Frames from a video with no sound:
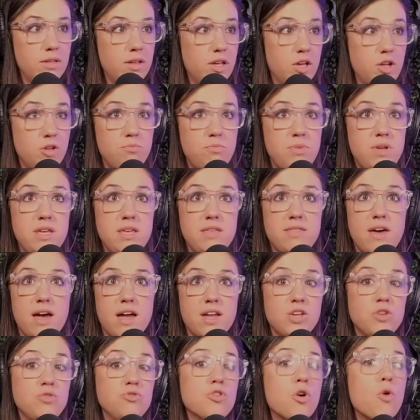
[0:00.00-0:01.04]
could be that
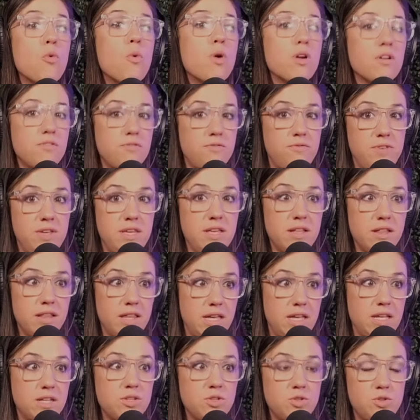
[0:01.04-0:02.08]
you don't want to feel
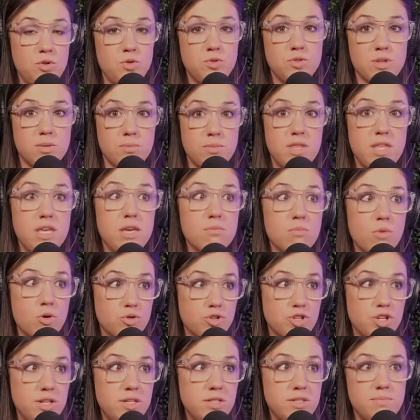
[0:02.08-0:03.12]
into some of the
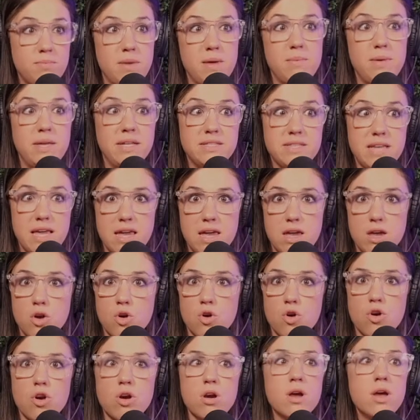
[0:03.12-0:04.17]
emotions. Maybe it's
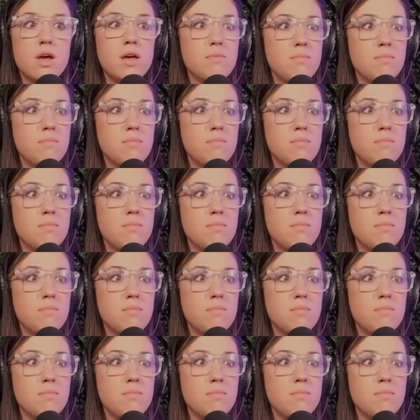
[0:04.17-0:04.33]
anger.